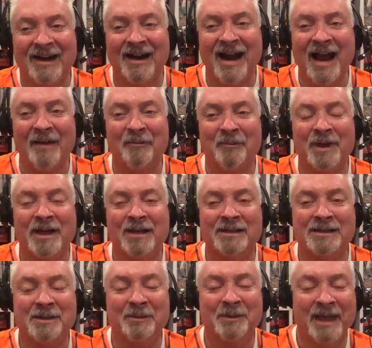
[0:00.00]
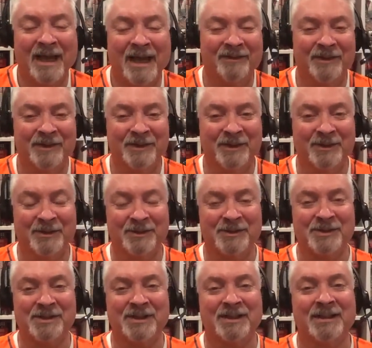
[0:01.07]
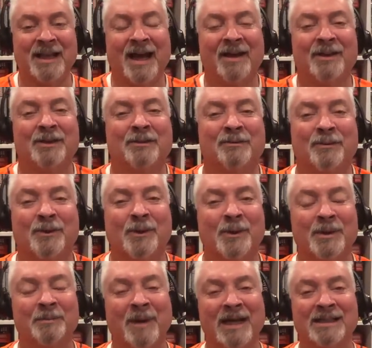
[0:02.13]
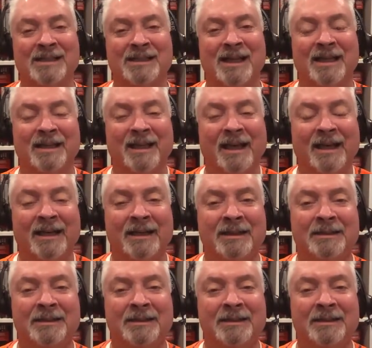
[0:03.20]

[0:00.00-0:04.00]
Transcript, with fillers: right, what else do we have in the news now that you've ruined my Sunday?